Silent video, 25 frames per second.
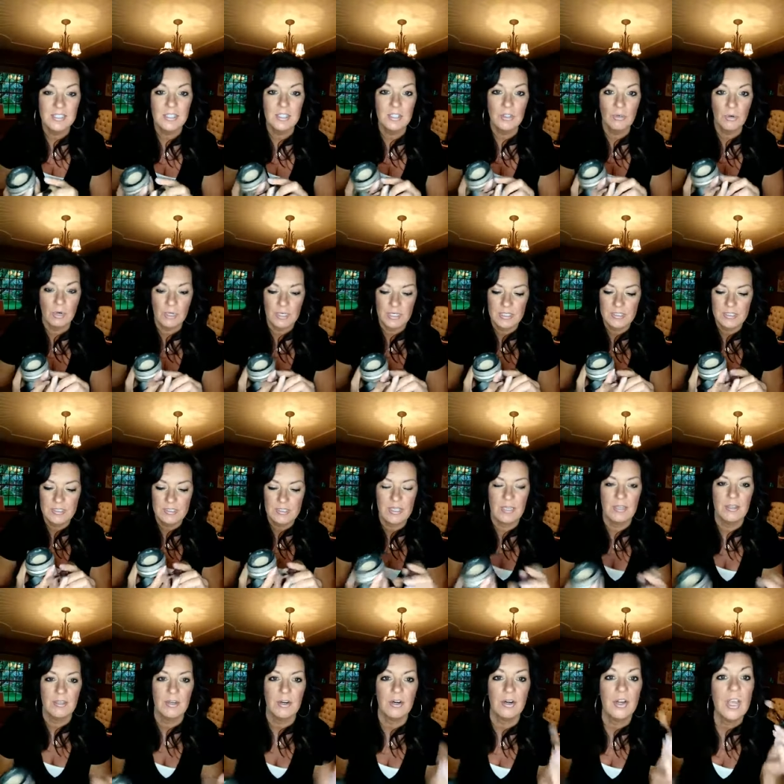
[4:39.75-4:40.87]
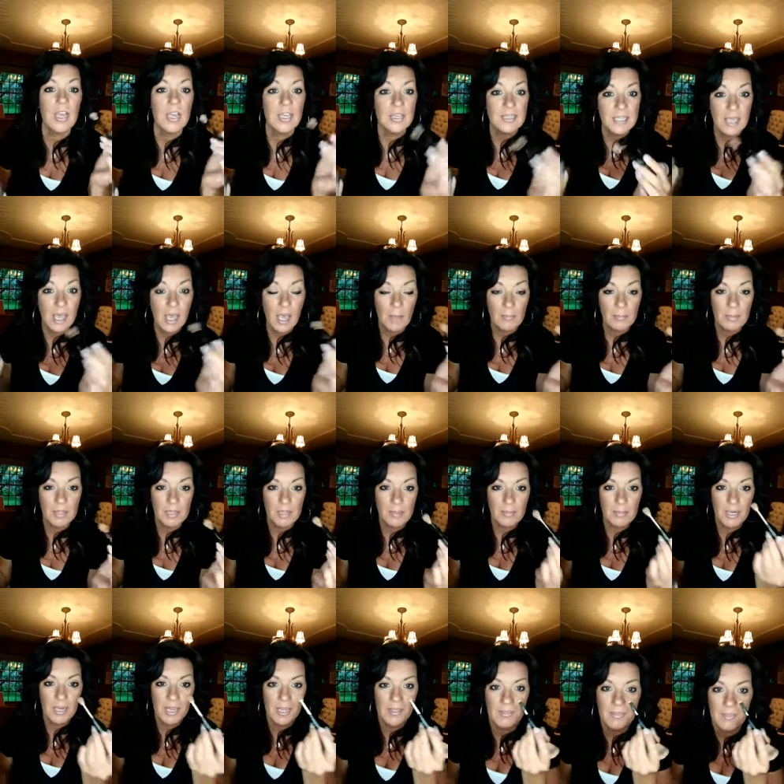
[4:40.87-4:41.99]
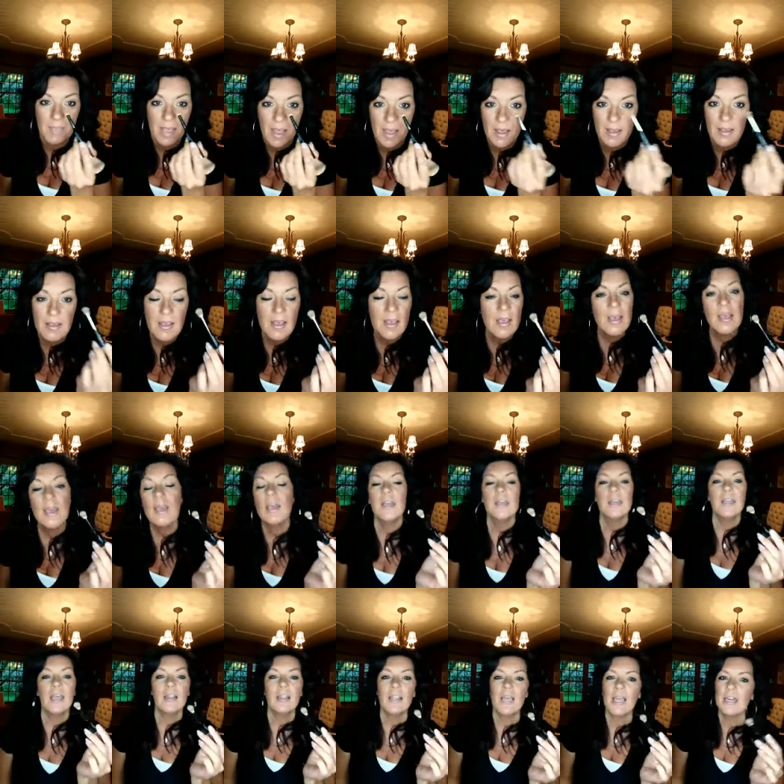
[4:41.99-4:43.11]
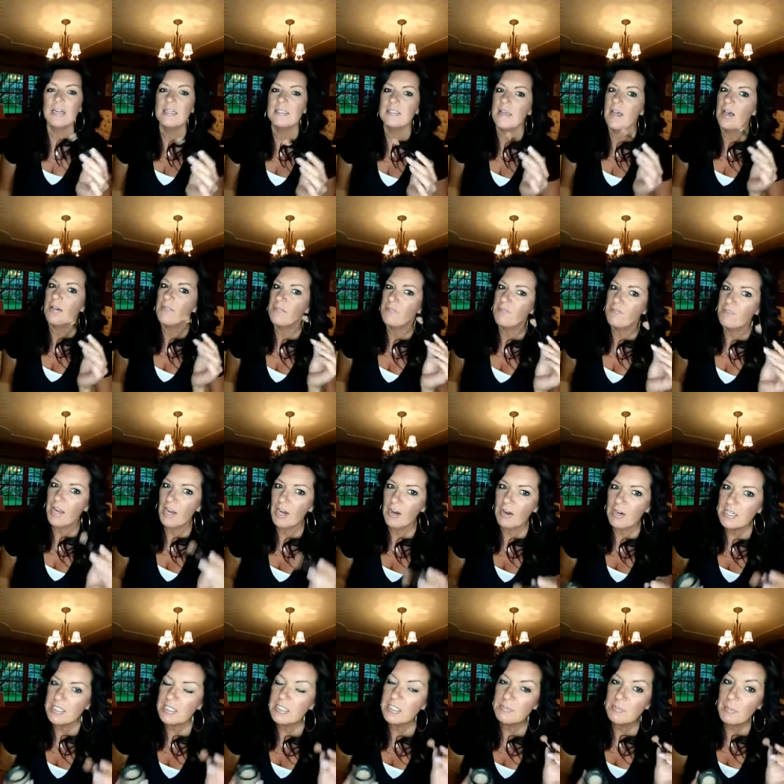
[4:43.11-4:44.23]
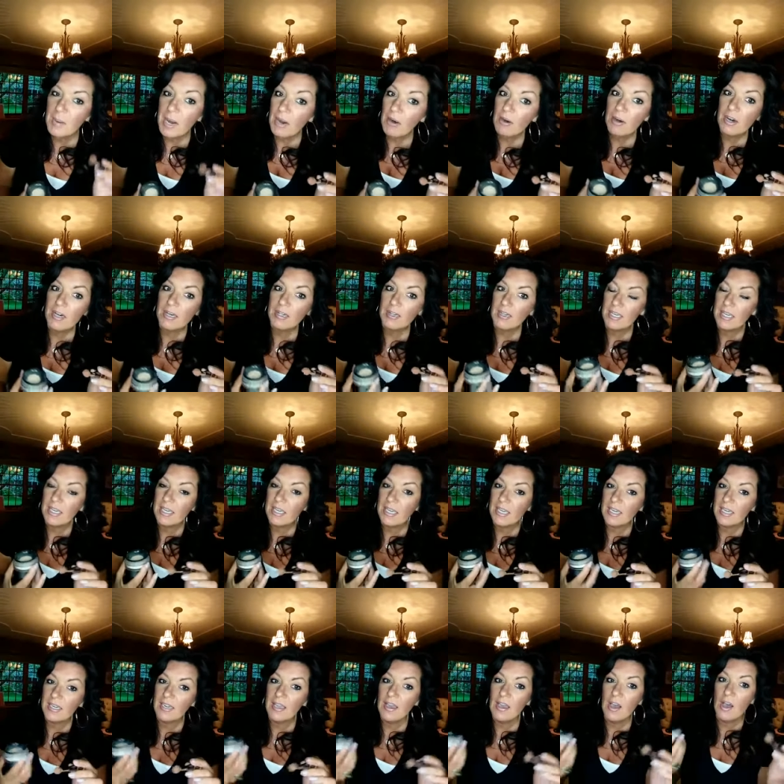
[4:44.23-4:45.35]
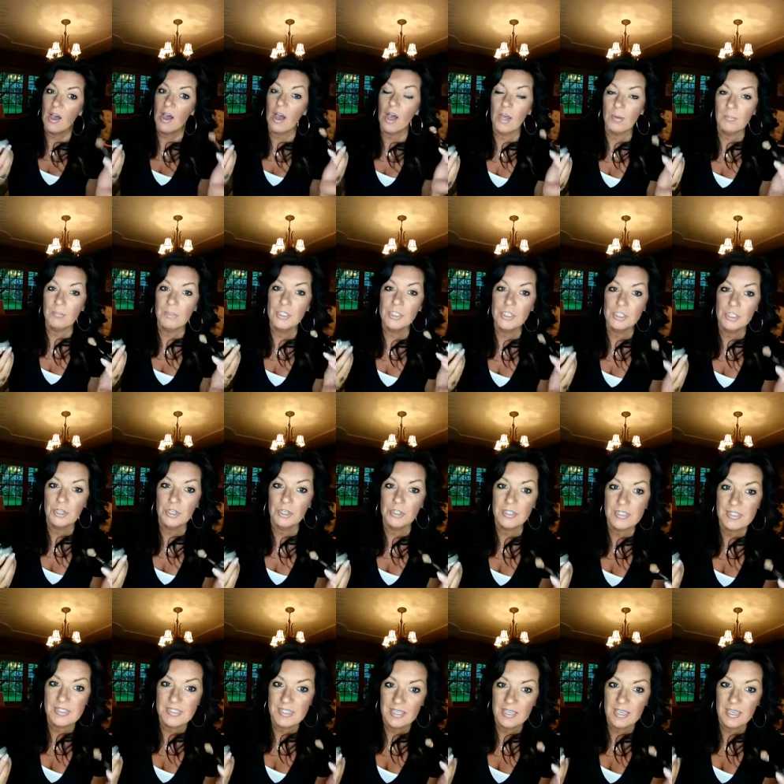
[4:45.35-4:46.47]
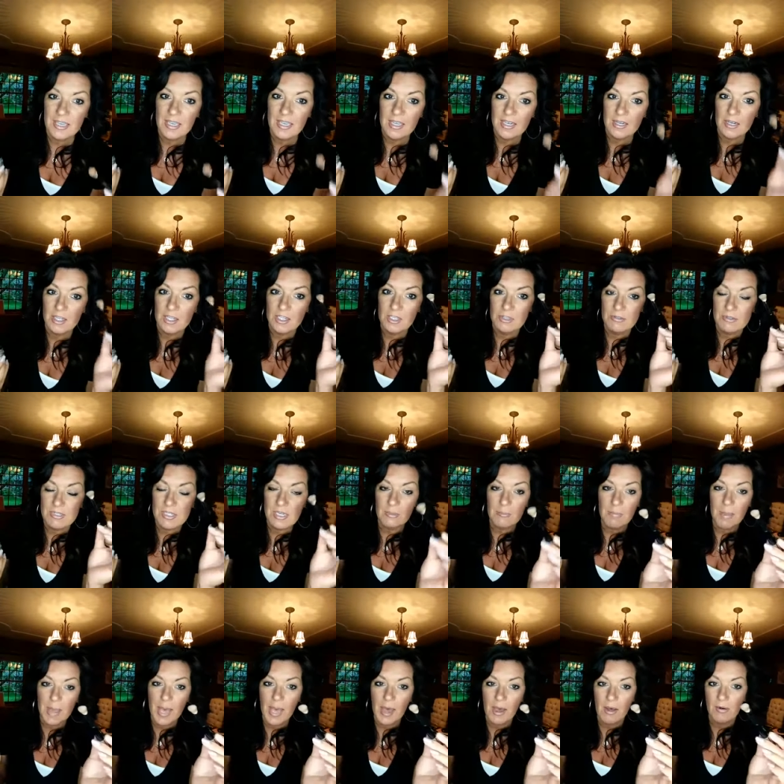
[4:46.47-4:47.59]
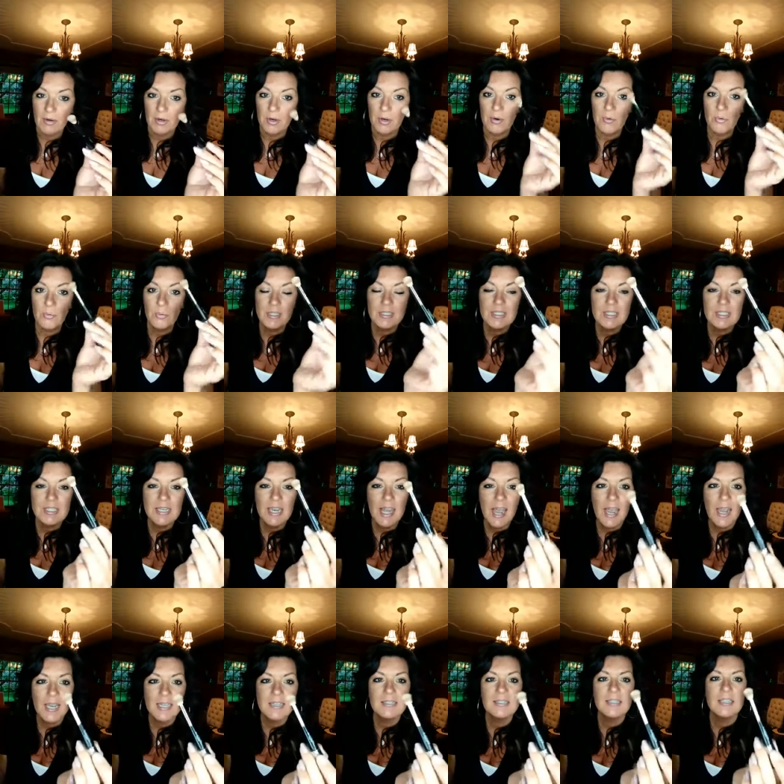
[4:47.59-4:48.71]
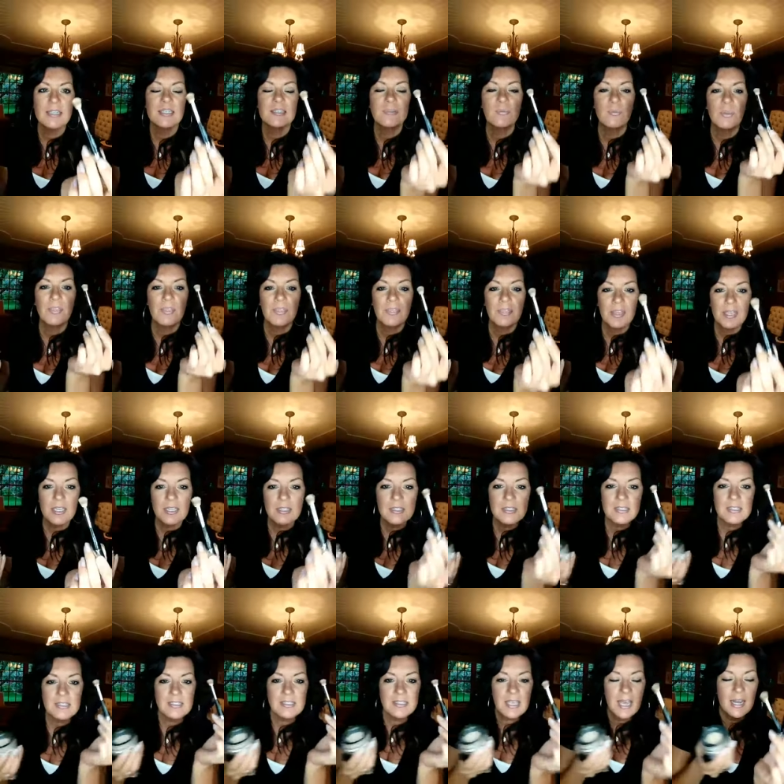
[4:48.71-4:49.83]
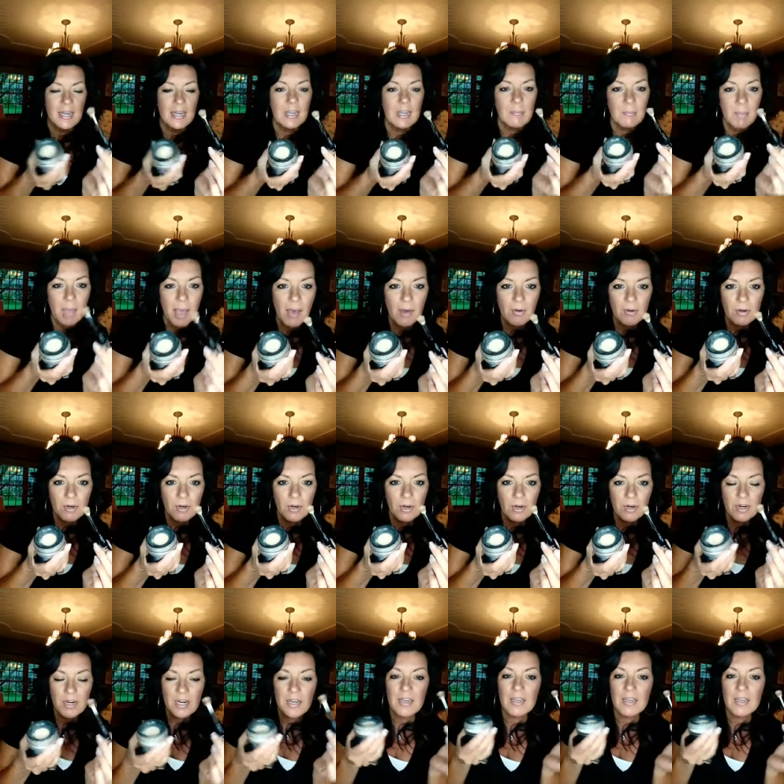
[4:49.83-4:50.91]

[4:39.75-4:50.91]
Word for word: your concealer to help eliminate that. Now, ladies, I'm very sparingly on matured skin using powder. What's nice is with this setting powder,